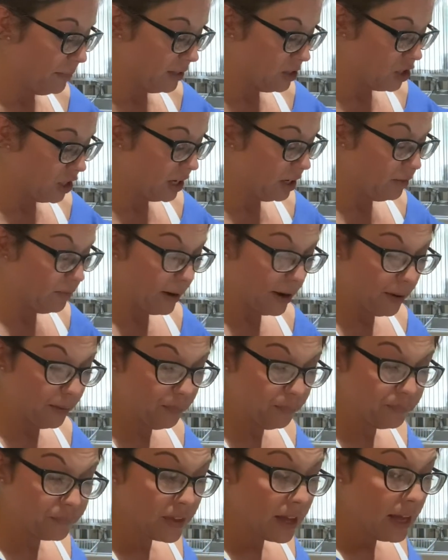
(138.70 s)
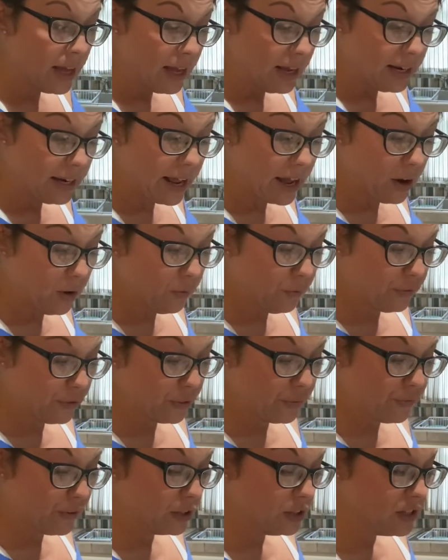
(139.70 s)
chicken around. Now, for the
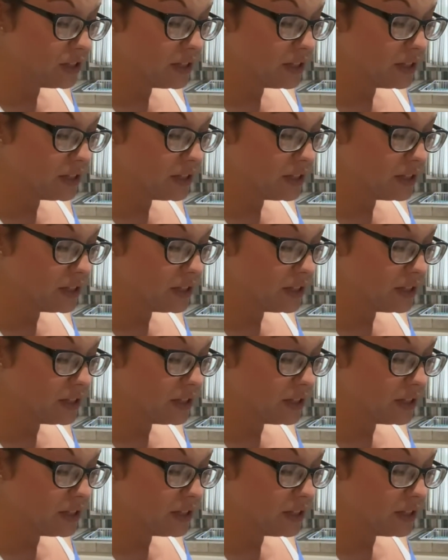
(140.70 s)
first